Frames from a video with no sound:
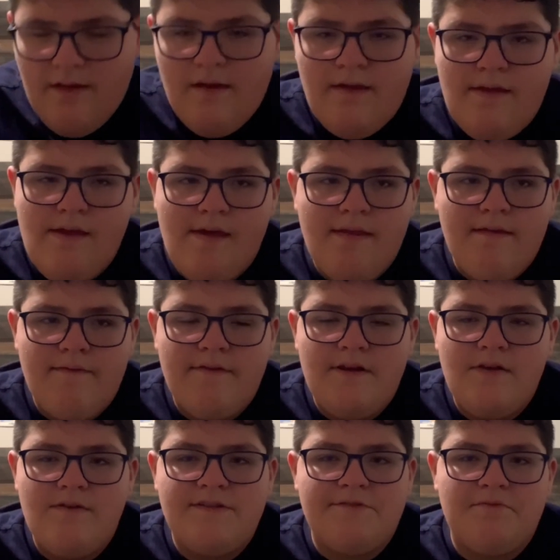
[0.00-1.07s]
yeah, that
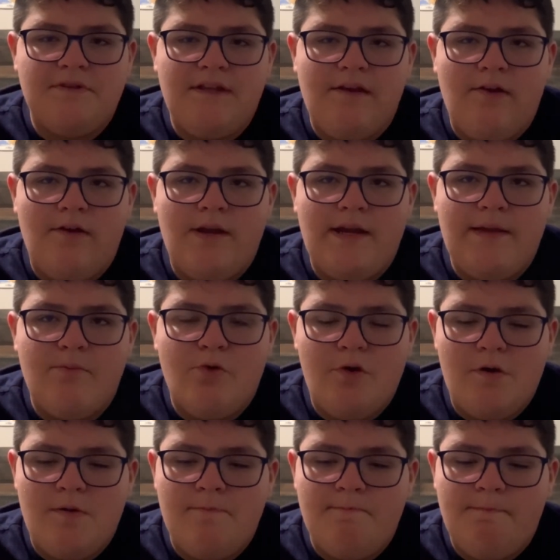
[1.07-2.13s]
video isn't really good
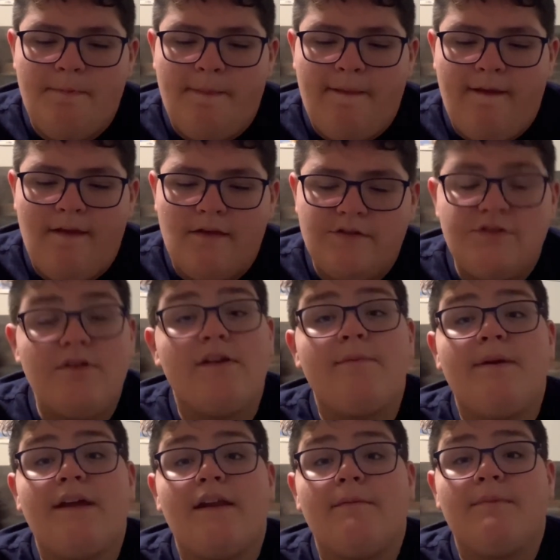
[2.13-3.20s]
anymore. So I'm gonna
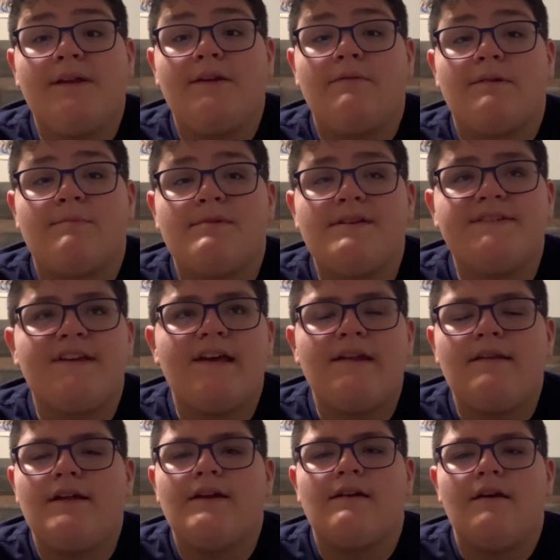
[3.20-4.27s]
make an updated one. Plus I
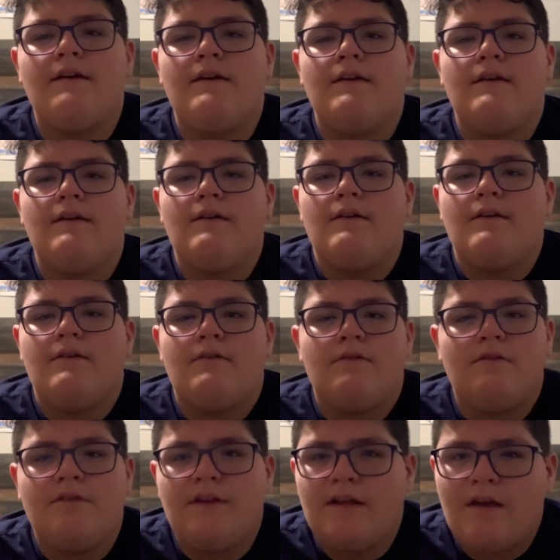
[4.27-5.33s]
had
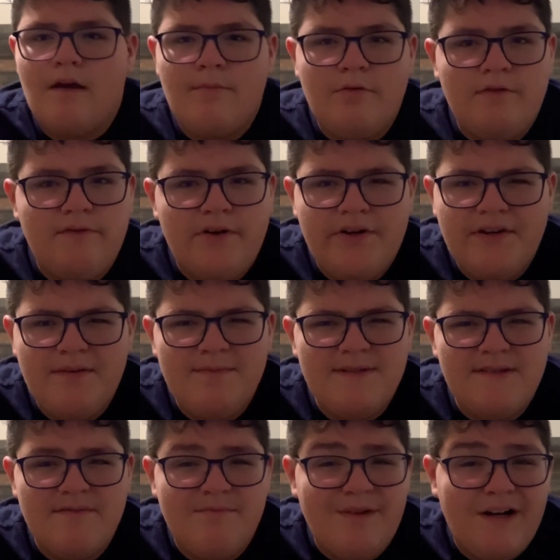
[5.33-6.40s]
only a couple volumes
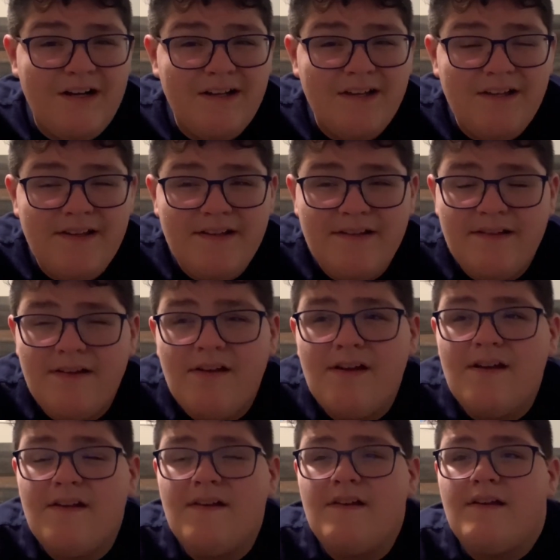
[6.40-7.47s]
of manga.
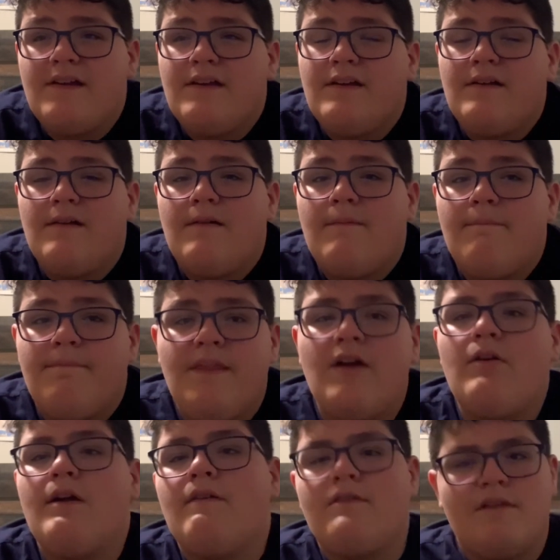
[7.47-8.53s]

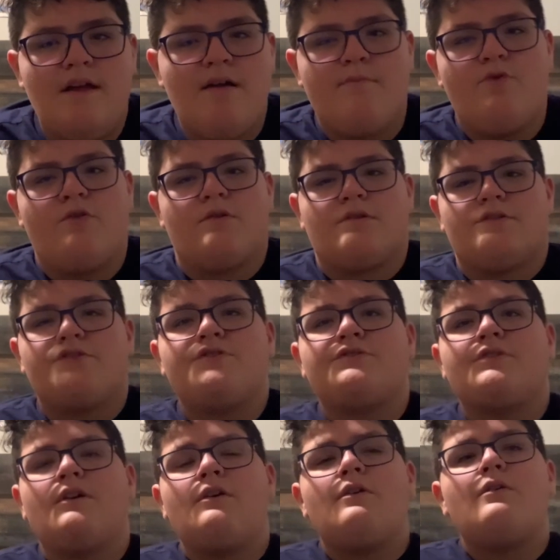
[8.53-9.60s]
Now I have a lot more,
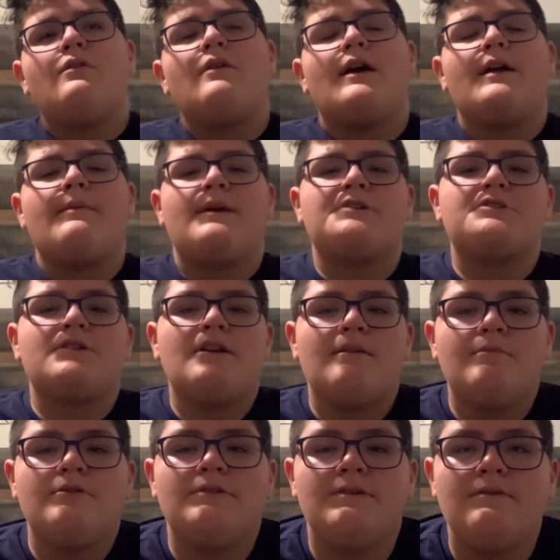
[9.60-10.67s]
so I'm actually
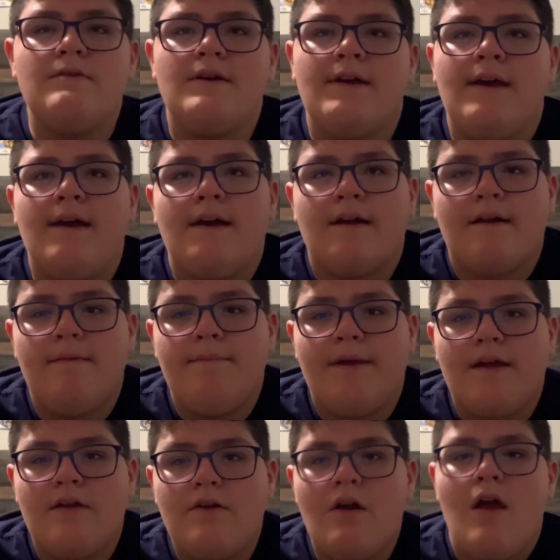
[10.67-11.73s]
able to
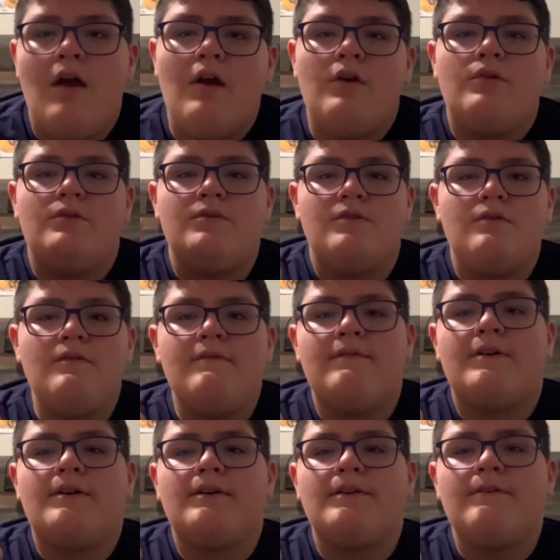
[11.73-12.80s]
compare new
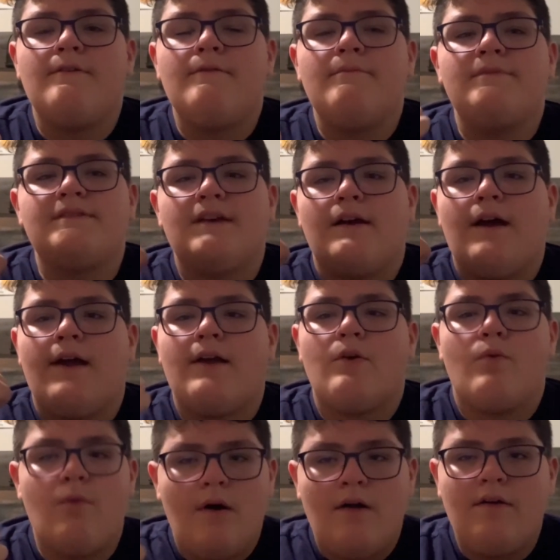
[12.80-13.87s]
volumes, high
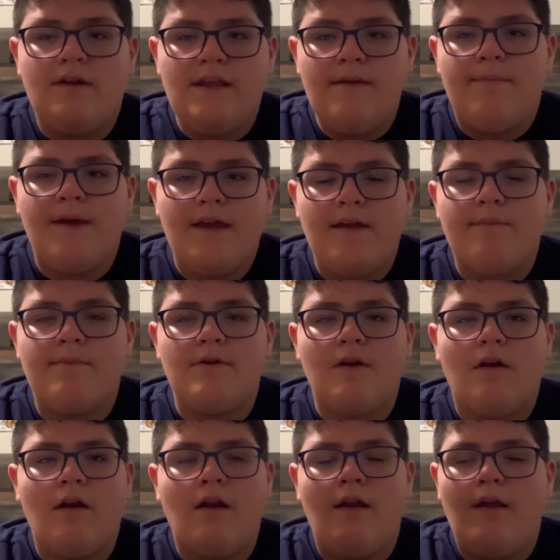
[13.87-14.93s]
quality
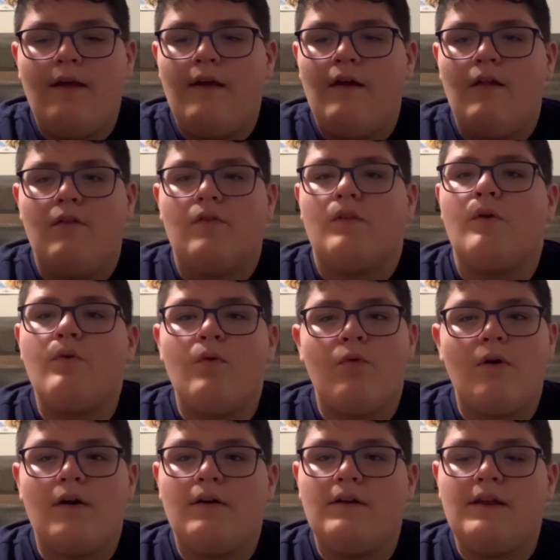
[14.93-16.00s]
paper, low
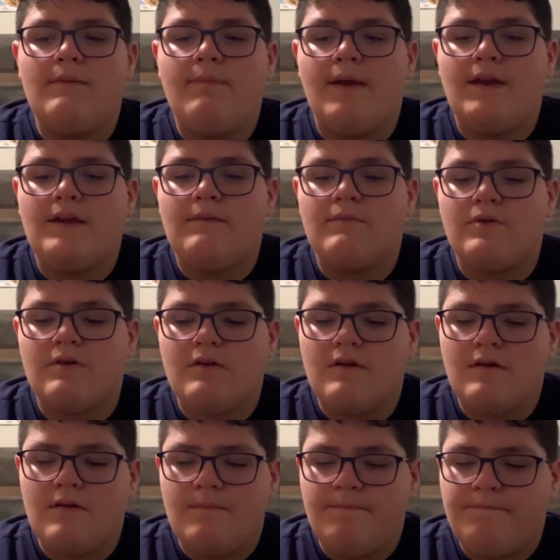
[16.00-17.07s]
quality
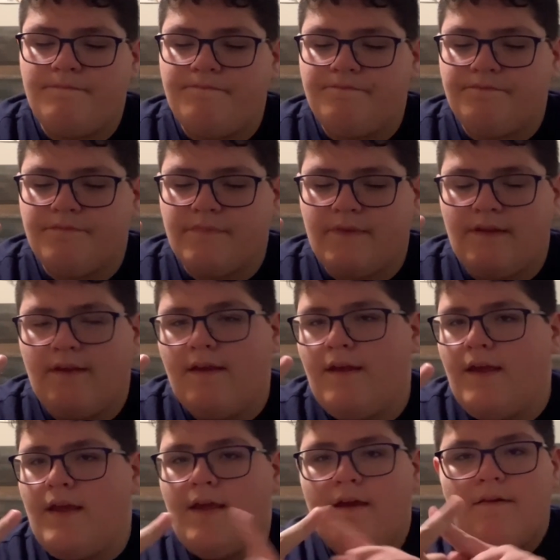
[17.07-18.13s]
paper,
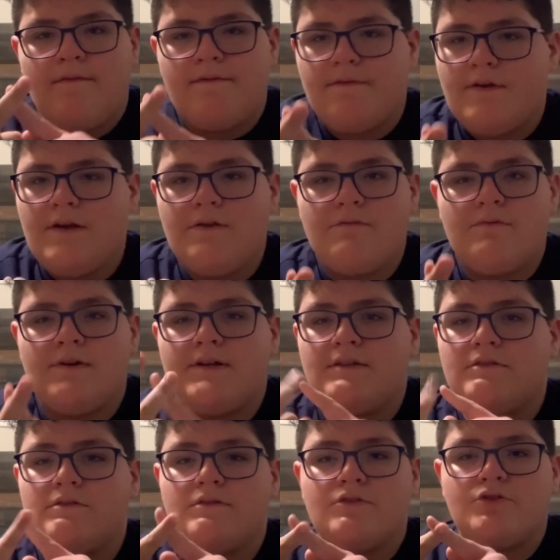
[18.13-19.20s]
free in
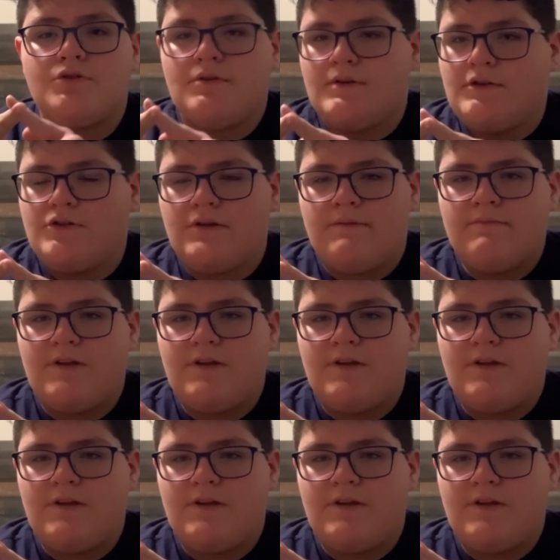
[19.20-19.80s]
ones, Shonen Jump